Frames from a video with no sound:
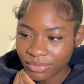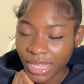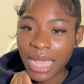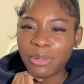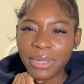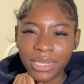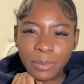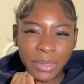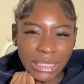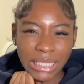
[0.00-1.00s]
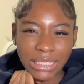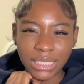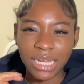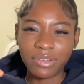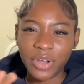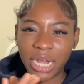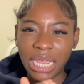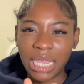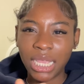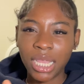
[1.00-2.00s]
how am i gonna put this in a
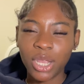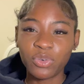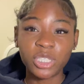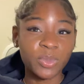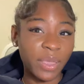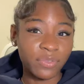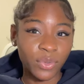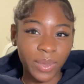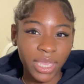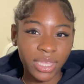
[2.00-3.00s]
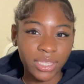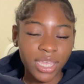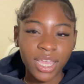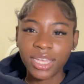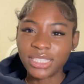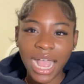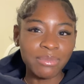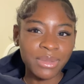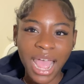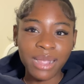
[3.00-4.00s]
very respectful way because
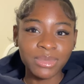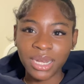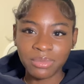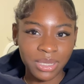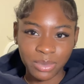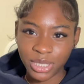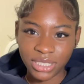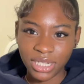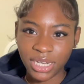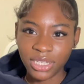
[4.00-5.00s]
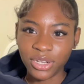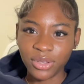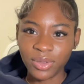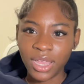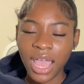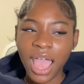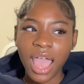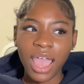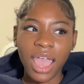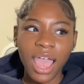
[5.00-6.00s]
i'm i'm not a mean person you know
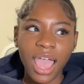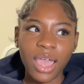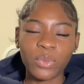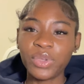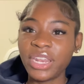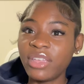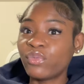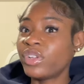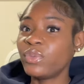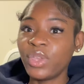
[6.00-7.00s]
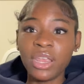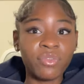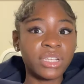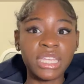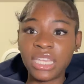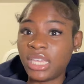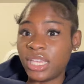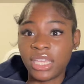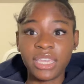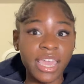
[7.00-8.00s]
we didn't really we didn't really
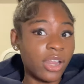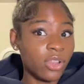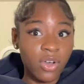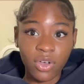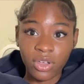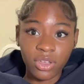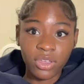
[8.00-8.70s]
get along